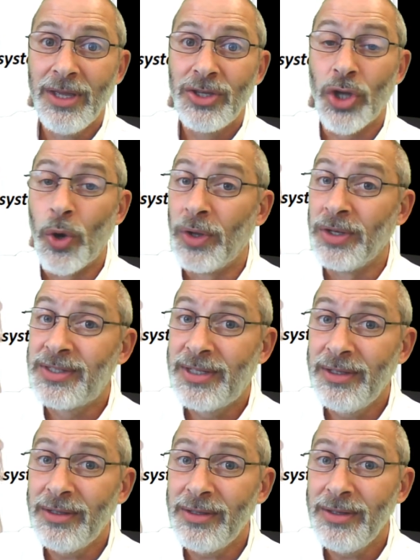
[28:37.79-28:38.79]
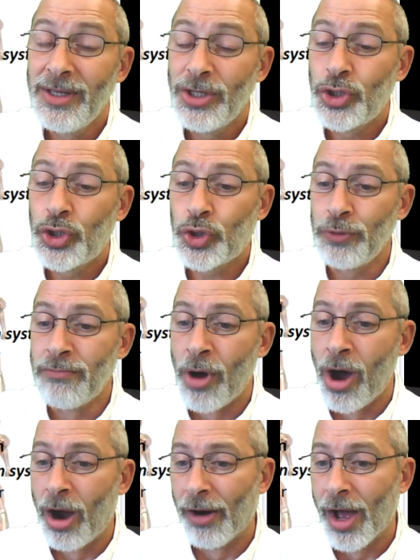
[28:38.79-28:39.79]
So until
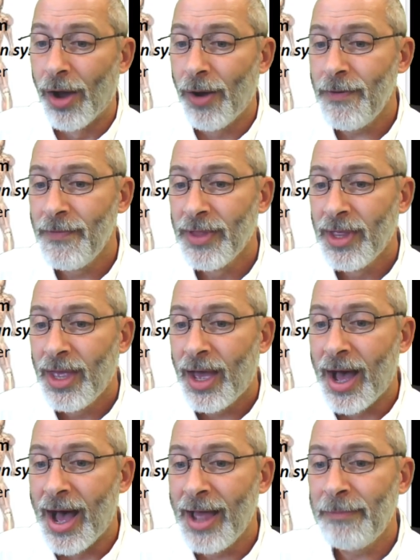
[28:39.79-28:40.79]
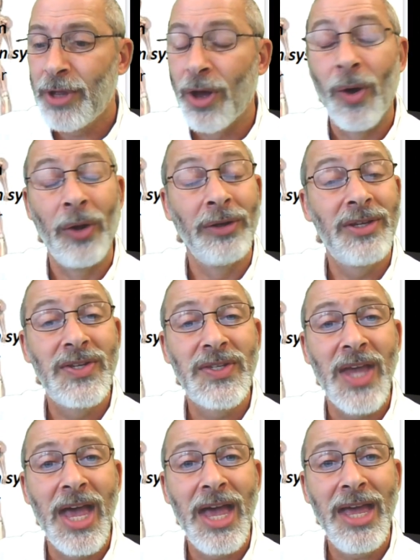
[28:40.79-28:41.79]
tomorrow, I'm going to
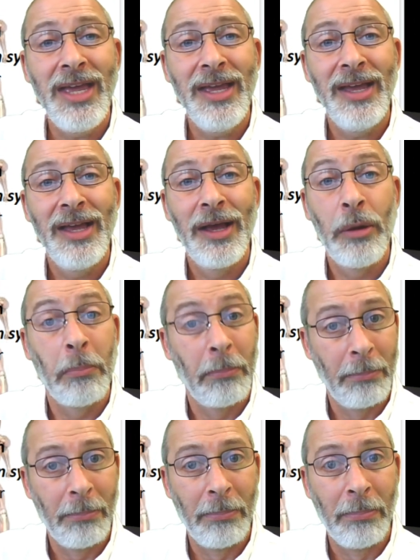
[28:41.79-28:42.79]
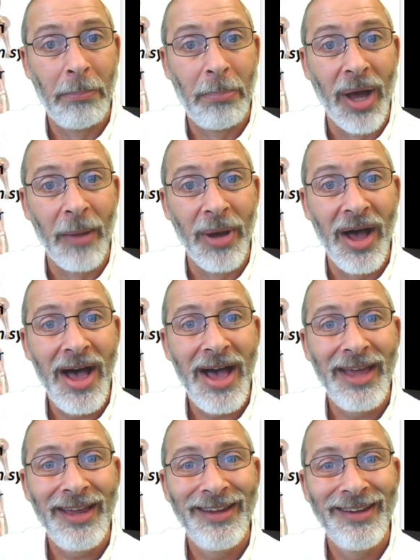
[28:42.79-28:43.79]
say bye-bye.